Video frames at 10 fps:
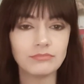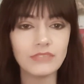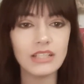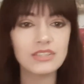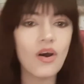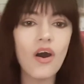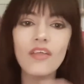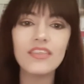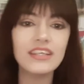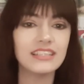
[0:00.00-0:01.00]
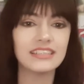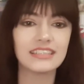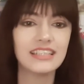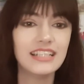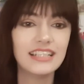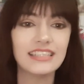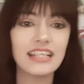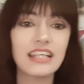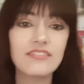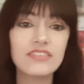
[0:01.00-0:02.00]
So all this is
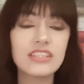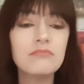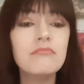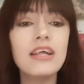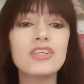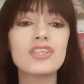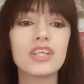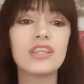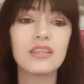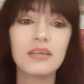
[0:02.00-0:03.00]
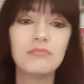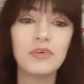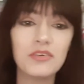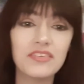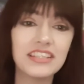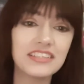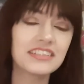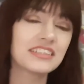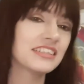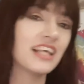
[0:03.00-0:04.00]
not even to mention the movie
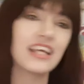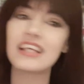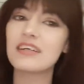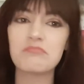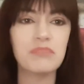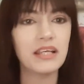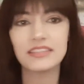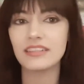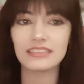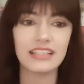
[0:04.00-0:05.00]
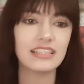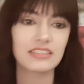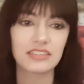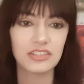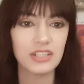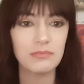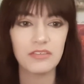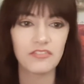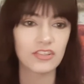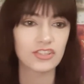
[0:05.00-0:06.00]
looks like Pixar's less creepy
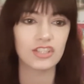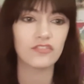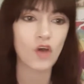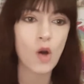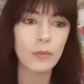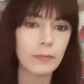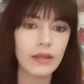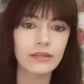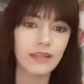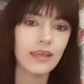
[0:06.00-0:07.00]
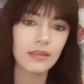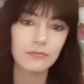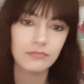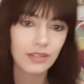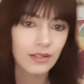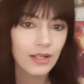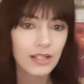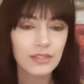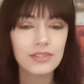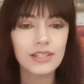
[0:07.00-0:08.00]
version of Call Me By Your Name.
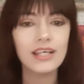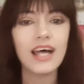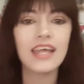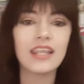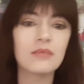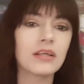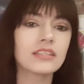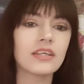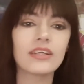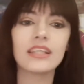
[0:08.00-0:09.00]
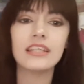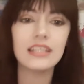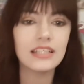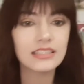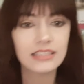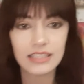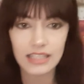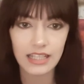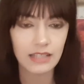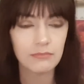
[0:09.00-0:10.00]
Luca and Alberto can
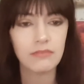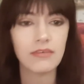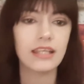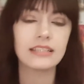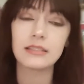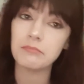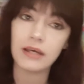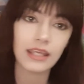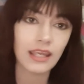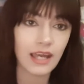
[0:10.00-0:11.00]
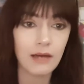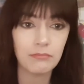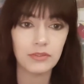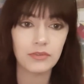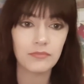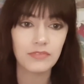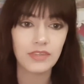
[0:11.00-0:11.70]
easily be read as a budding couple.